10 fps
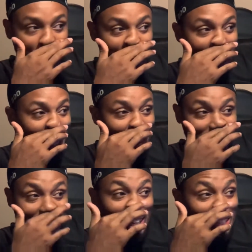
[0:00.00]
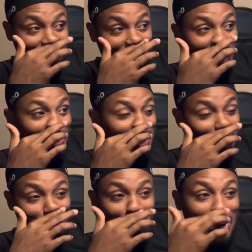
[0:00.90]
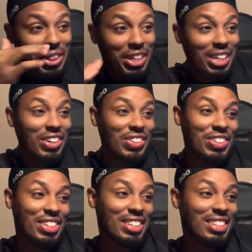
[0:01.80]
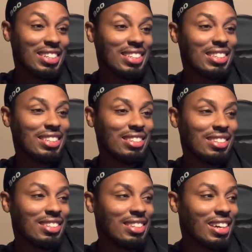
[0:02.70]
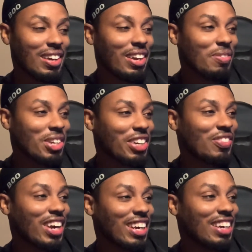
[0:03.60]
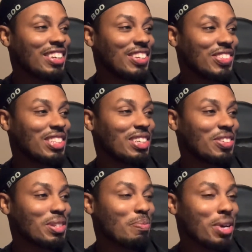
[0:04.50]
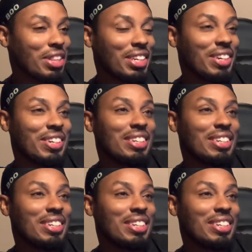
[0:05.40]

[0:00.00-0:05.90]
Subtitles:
I think our last video was a month ago. I am looking right now. It was a month ago.